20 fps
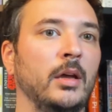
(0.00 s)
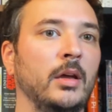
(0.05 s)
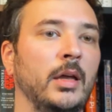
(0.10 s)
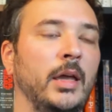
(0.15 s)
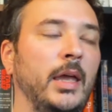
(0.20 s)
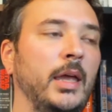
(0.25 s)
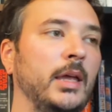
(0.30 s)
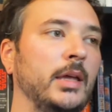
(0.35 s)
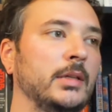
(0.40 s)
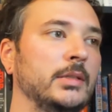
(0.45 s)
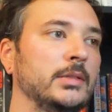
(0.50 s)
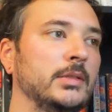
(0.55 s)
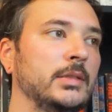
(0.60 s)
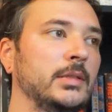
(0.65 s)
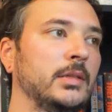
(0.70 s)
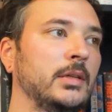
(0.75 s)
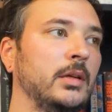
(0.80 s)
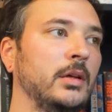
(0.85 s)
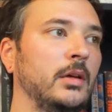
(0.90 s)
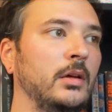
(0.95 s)
And
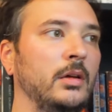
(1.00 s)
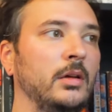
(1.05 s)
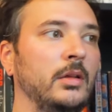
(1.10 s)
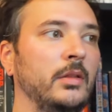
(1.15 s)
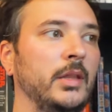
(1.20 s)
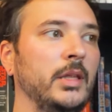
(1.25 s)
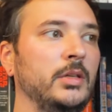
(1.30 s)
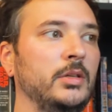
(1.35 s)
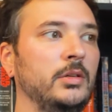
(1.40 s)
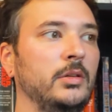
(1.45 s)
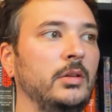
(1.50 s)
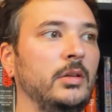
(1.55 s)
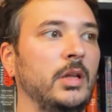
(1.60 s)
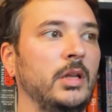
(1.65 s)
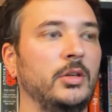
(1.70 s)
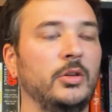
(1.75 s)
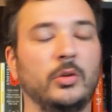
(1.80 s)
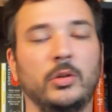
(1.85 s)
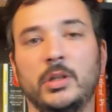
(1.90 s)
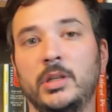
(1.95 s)
then
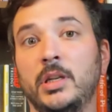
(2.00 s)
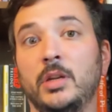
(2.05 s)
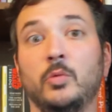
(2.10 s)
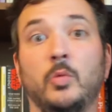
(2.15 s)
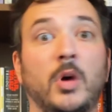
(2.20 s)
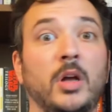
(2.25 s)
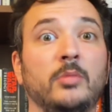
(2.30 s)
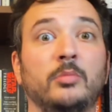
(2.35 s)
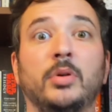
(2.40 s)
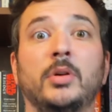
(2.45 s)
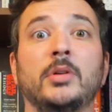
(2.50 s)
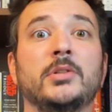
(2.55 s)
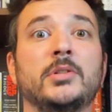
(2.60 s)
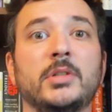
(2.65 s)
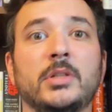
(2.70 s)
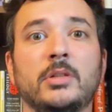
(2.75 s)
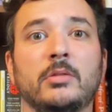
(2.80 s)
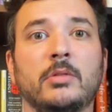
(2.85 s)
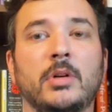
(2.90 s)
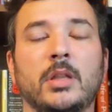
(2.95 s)
and you only need one person
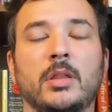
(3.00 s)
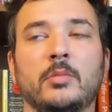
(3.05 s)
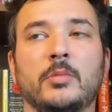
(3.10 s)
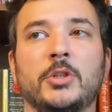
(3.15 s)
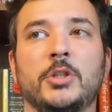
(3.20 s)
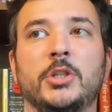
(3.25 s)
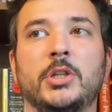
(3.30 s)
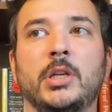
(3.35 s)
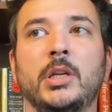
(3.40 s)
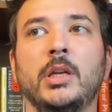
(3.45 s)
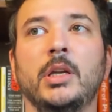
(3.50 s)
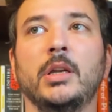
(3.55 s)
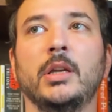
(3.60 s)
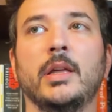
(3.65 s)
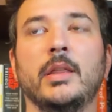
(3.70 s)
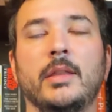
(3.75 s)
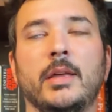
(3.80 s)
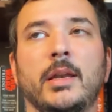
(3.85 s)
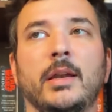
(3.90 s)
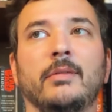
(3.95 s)
to run the machine
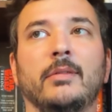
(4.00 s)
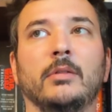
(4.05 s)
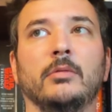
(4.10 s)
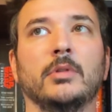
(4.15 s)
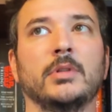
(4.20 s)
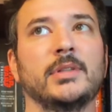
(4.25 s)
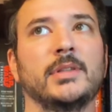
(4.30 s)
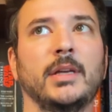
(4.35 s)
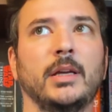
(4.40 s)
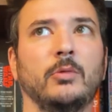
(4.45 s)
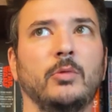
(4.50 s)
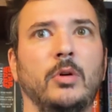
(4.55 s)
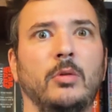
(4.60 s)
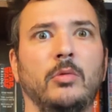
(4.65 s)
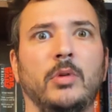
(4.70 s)
and then everyone's like, "Well,